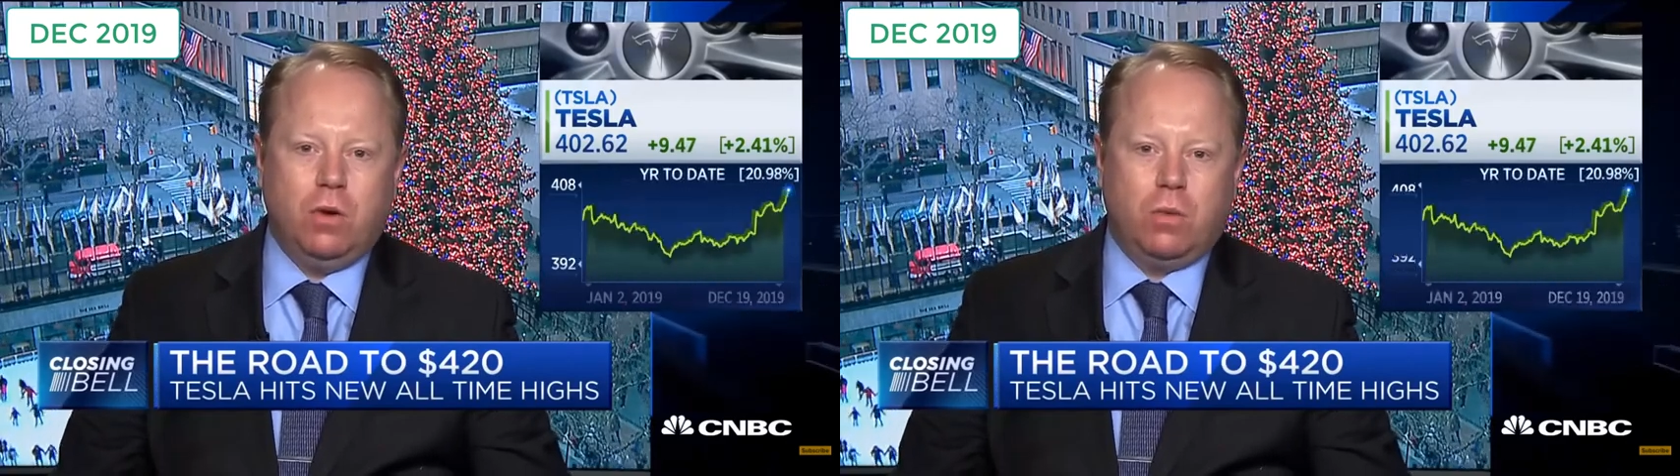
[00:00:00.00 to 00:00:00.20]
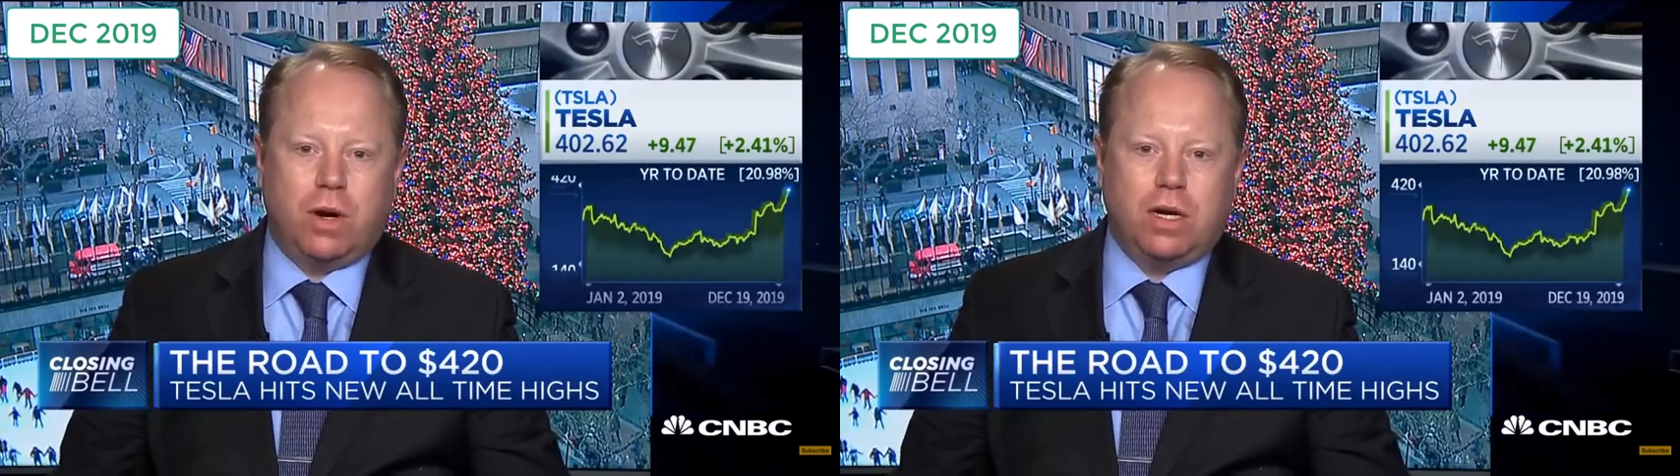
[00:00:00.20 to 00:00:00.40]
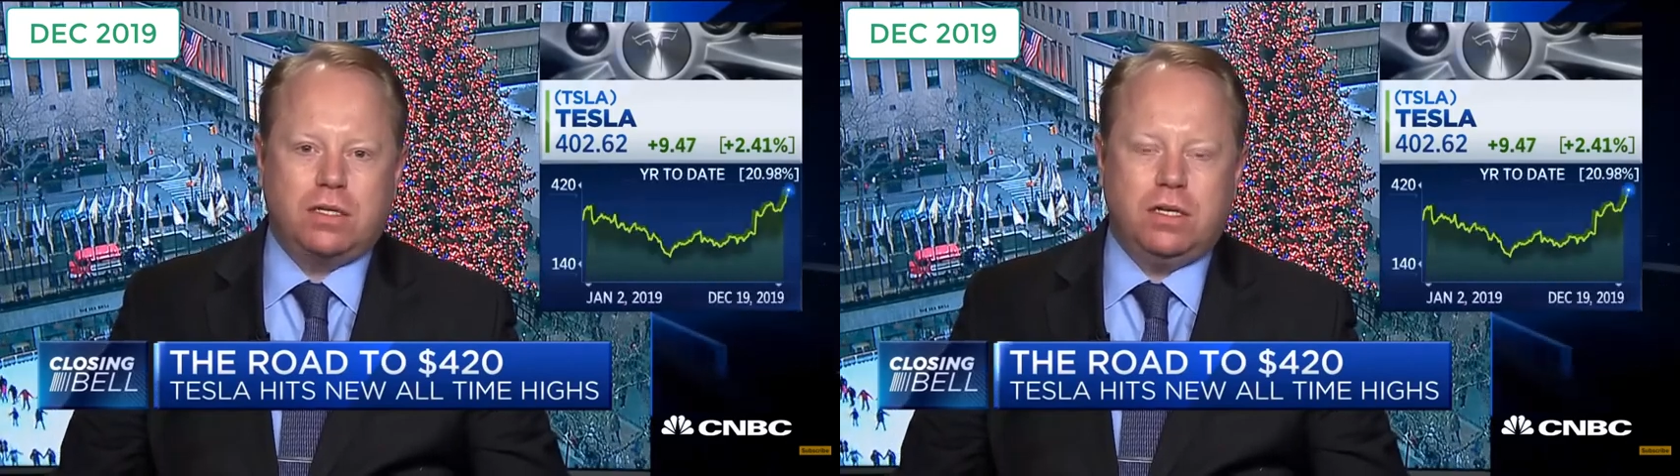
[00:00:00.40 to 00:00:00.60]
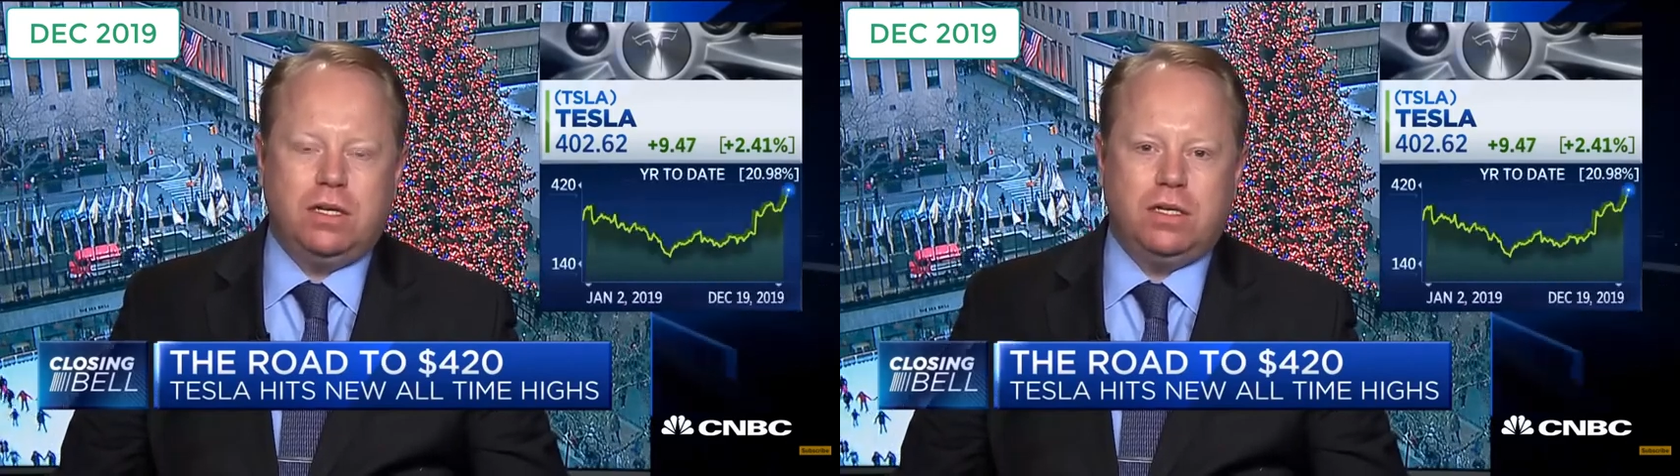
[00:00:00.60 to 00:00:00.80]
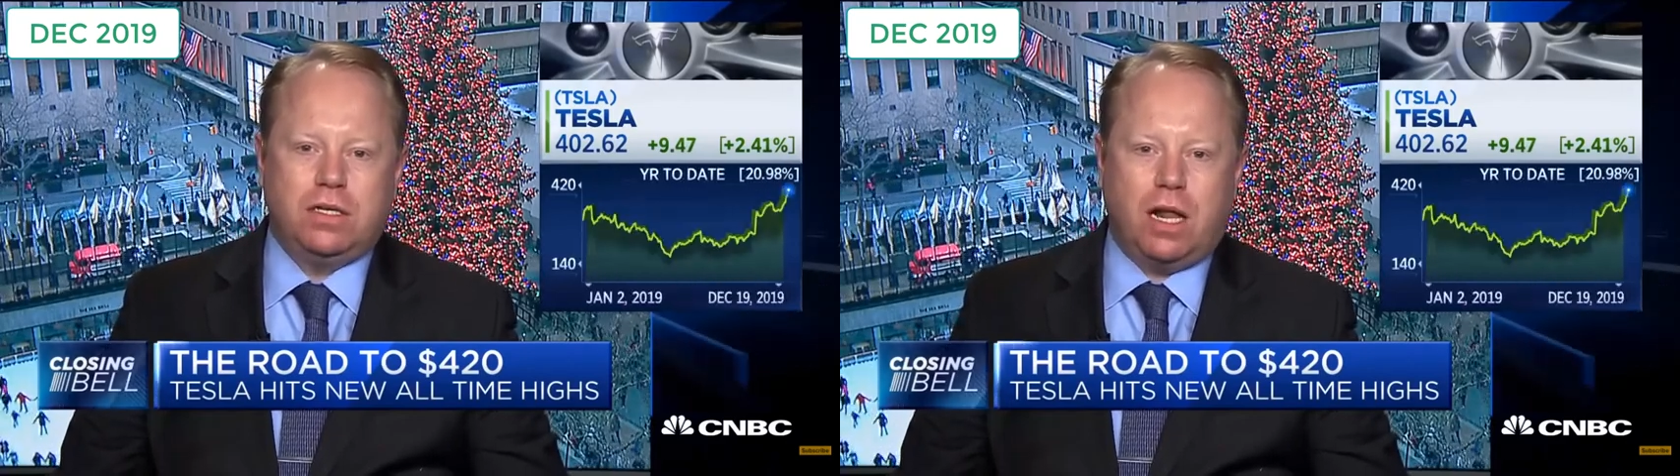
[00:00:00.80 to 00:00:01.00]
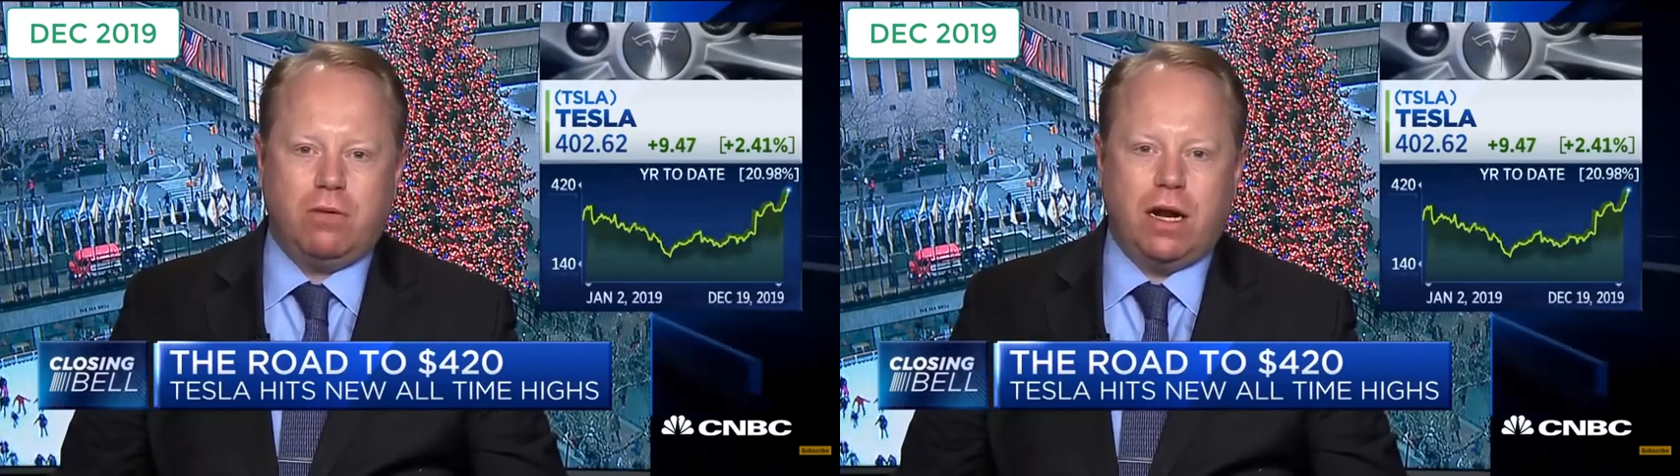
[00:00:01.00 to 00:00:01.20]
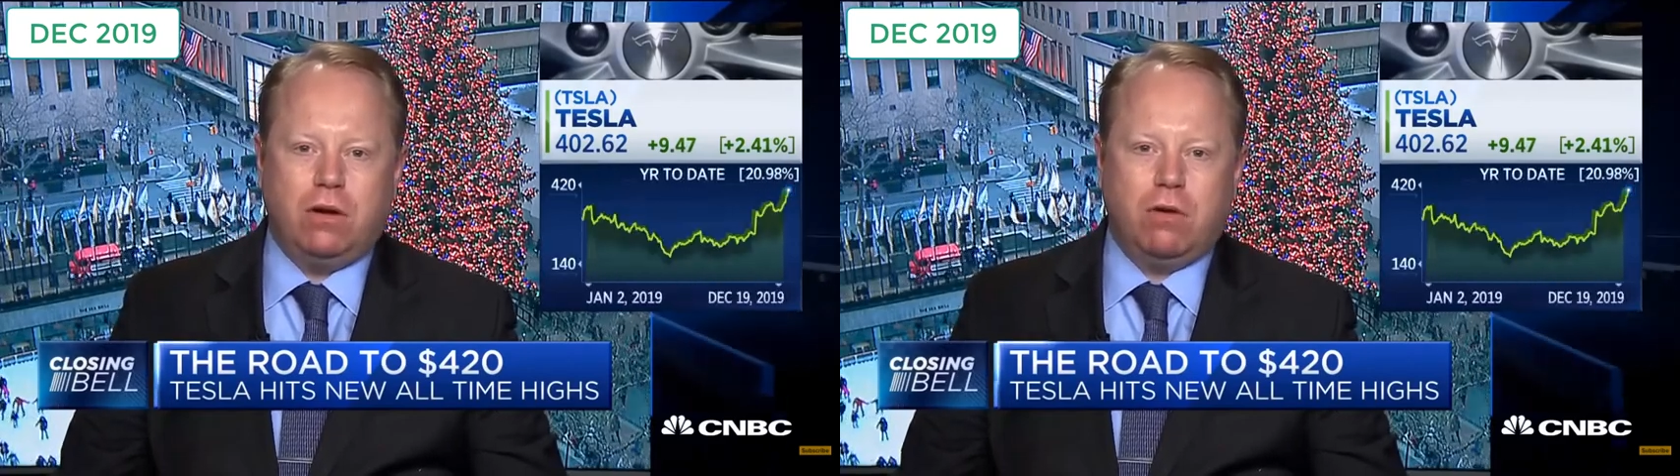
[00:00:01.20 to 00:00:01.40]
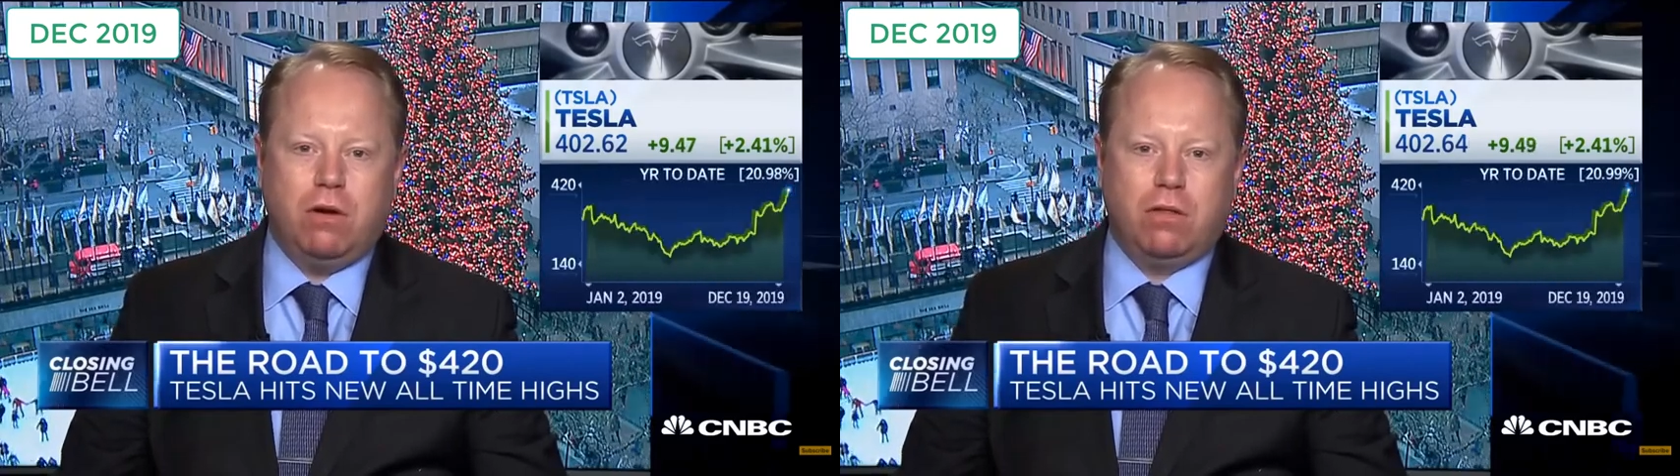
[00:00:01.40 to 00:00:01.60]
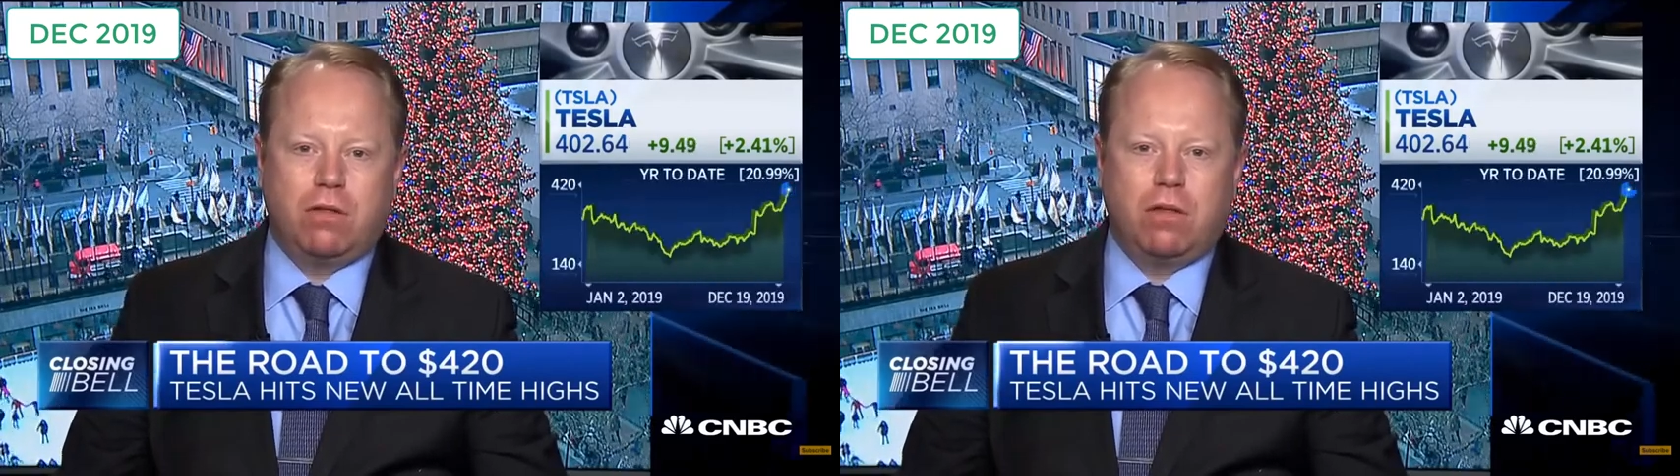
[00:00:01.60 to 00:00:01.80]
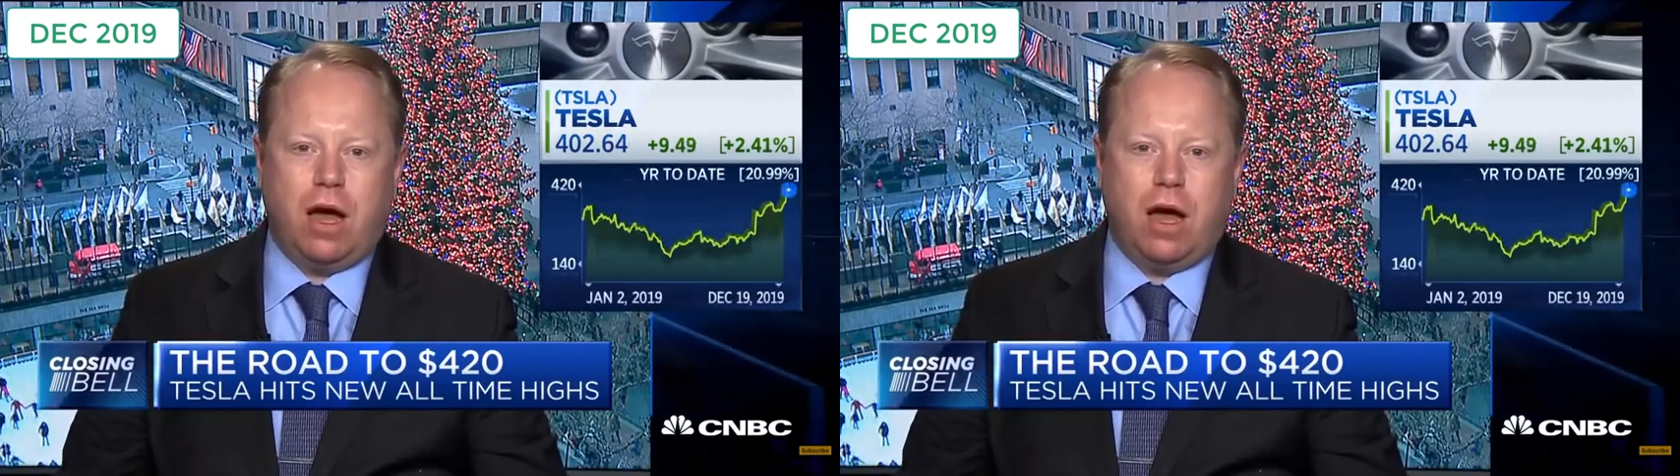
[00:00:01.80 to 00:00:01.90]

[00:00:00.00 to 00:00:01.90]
We're going to see decelerating growth.